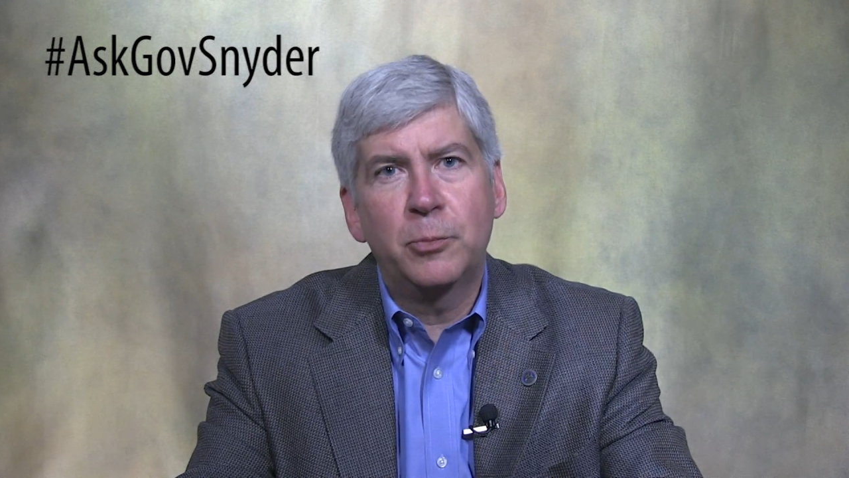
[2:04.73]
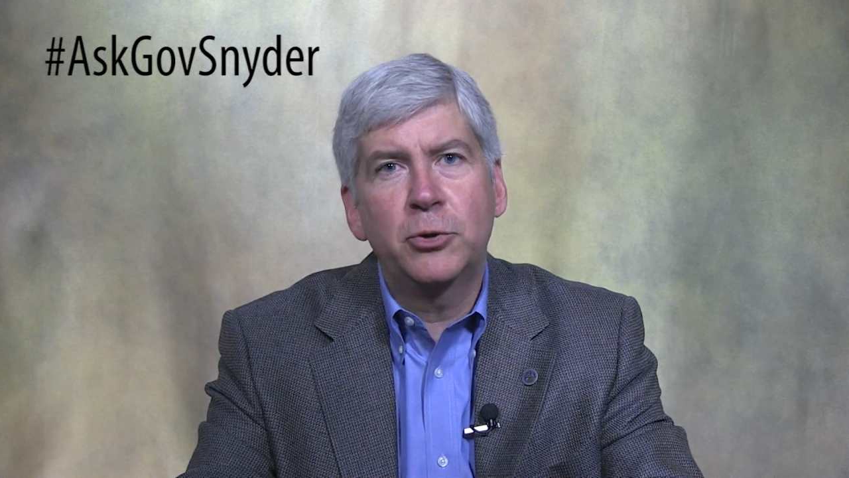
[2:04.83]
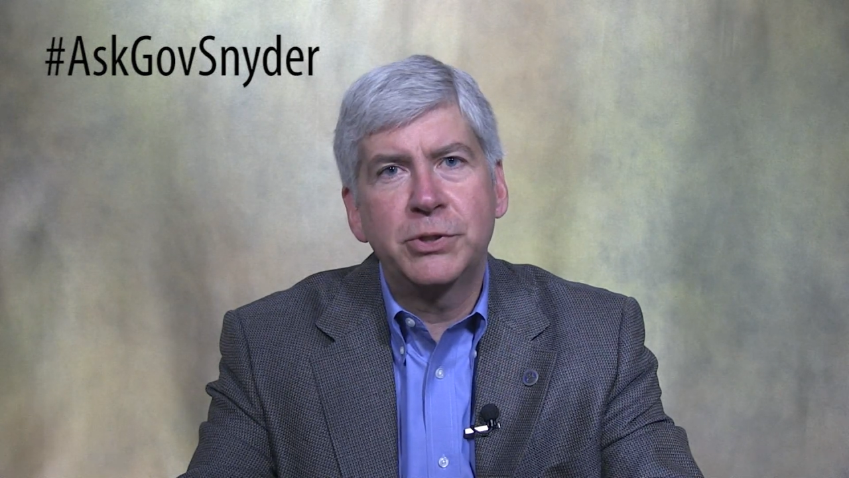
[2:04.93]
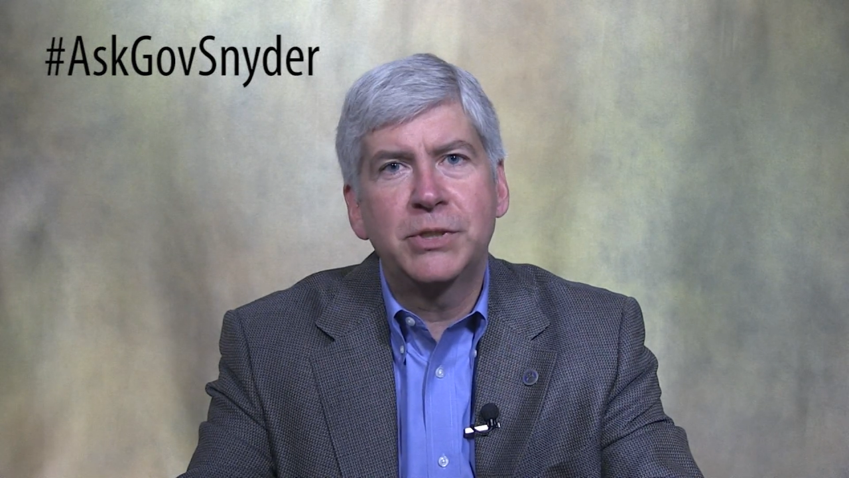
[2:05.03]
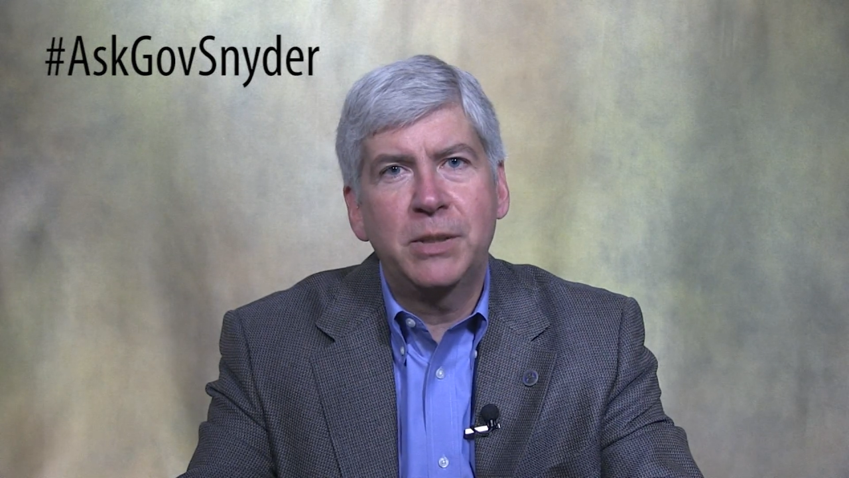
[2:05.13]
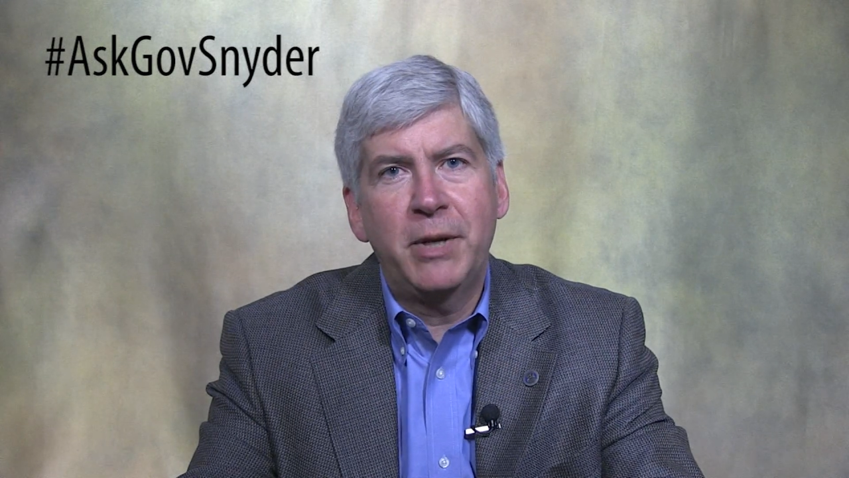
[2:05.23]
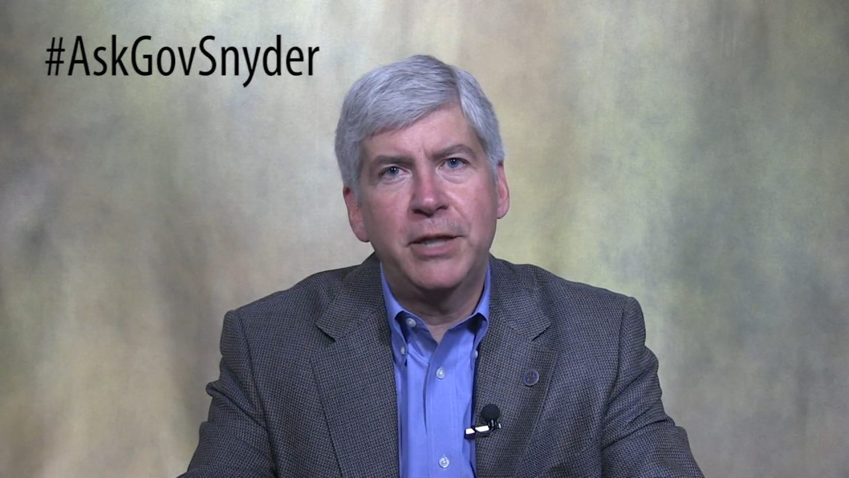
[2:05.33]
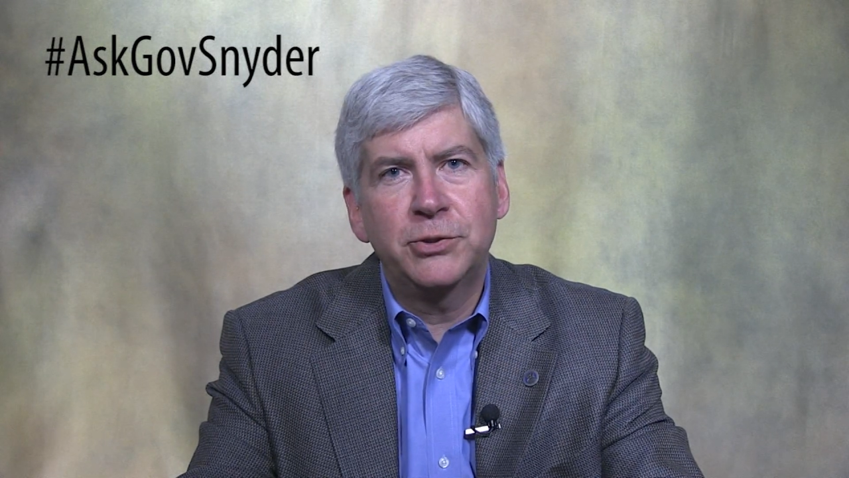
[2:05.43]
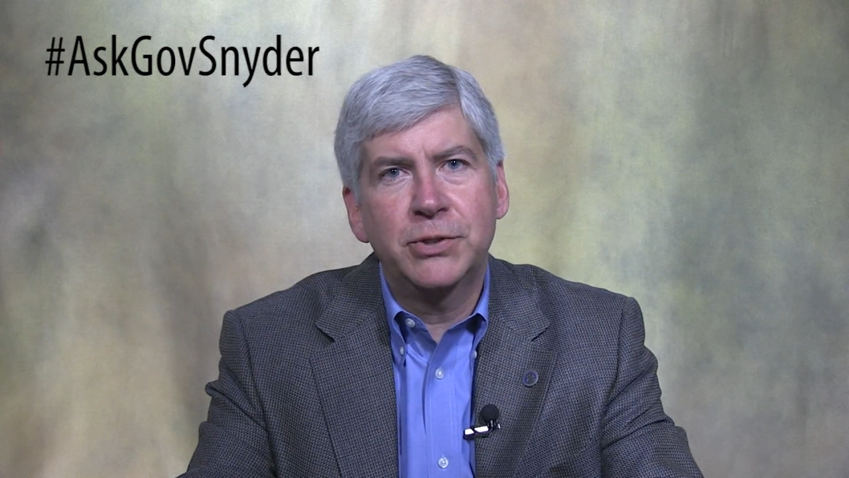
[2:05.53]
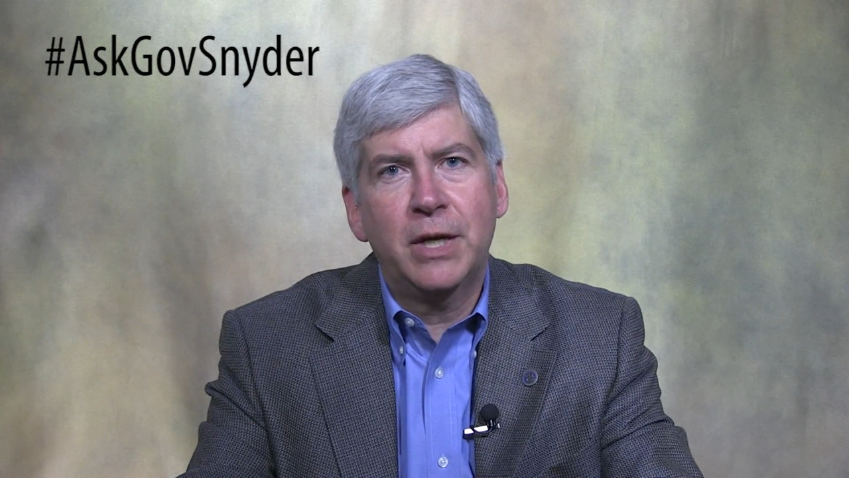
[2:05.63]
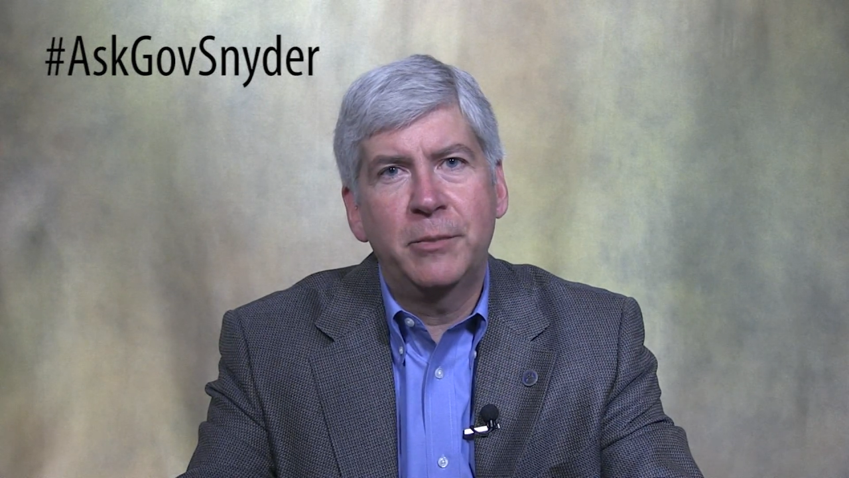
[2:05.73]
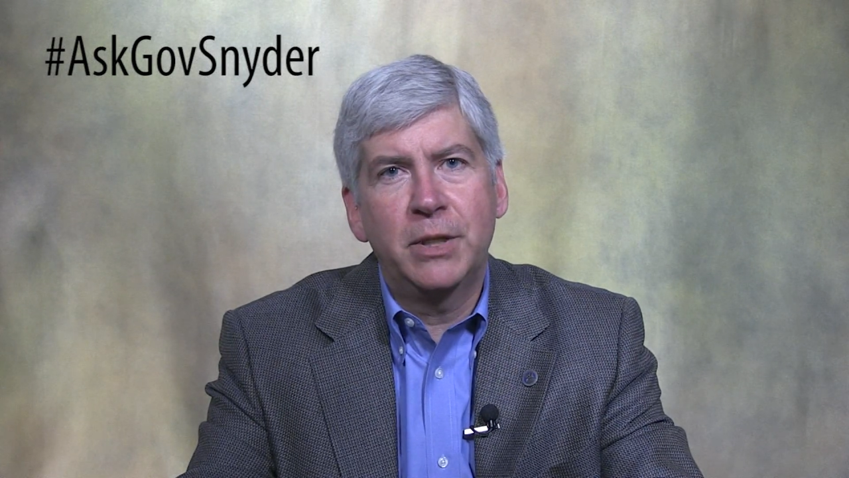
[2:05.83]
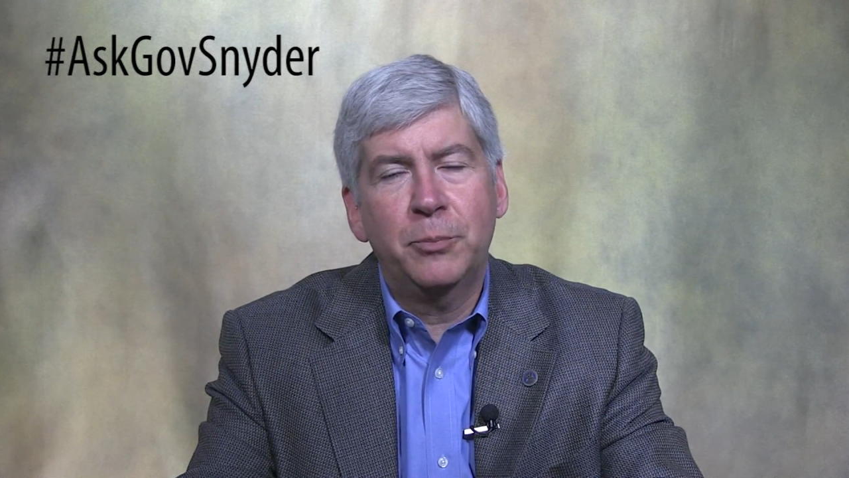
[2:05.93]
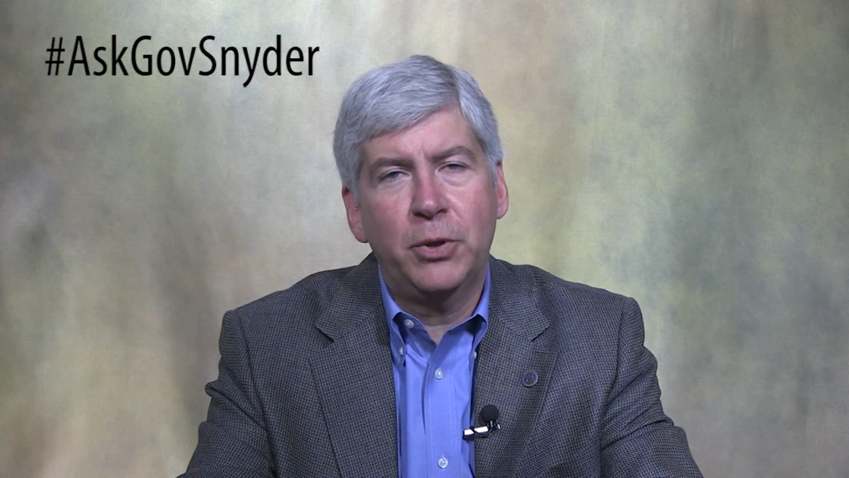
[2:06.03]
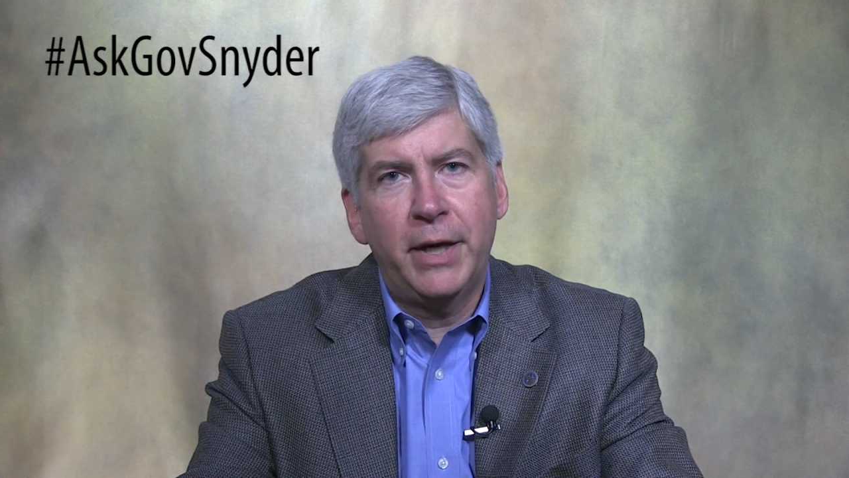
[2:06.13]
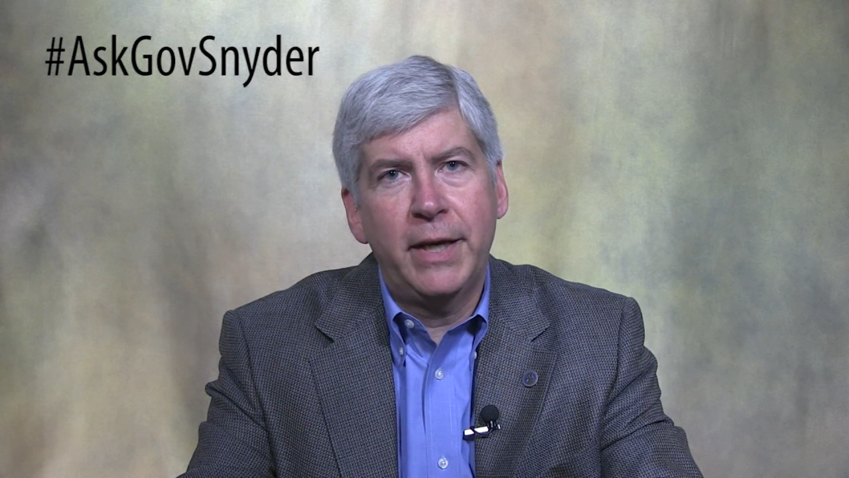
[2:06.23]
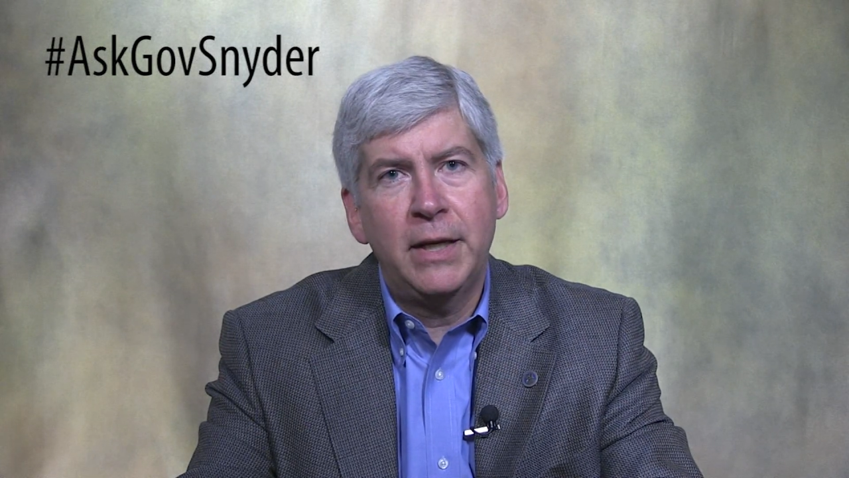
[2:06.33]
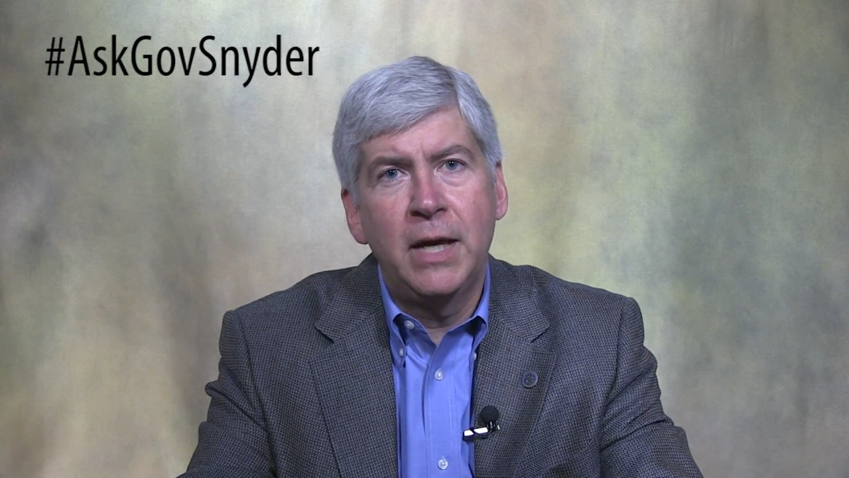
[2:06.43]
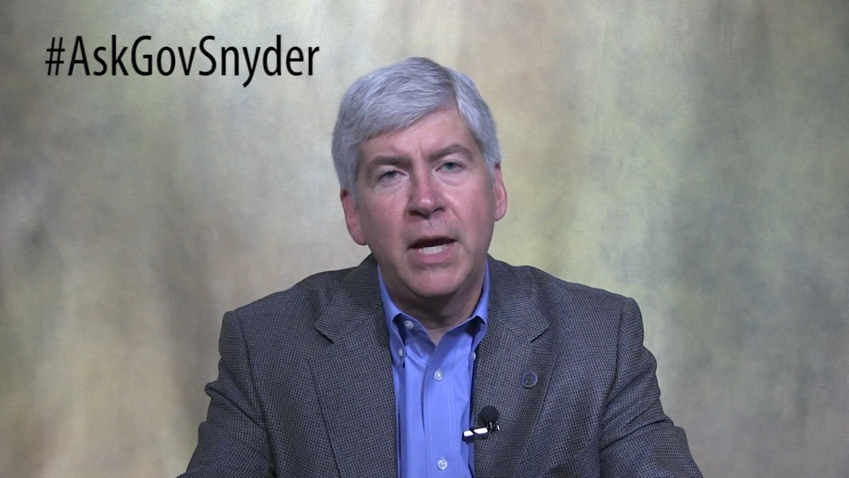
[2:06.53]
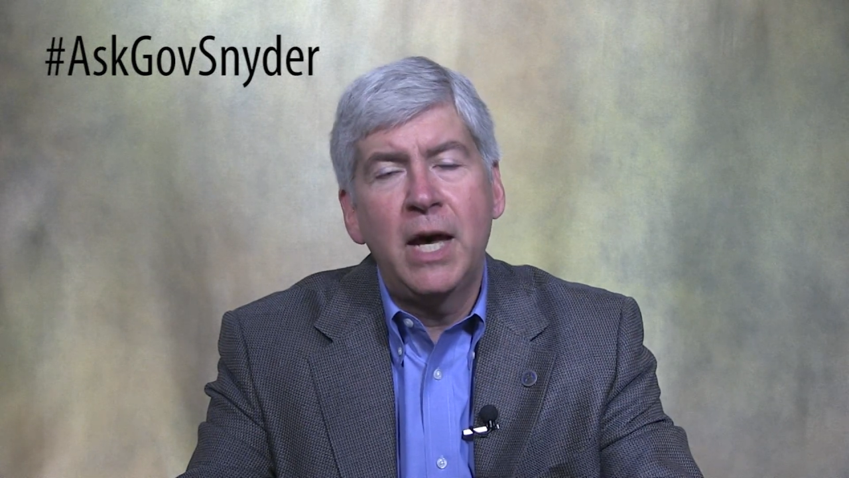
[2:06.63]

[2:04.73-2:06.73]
emergency managers come into play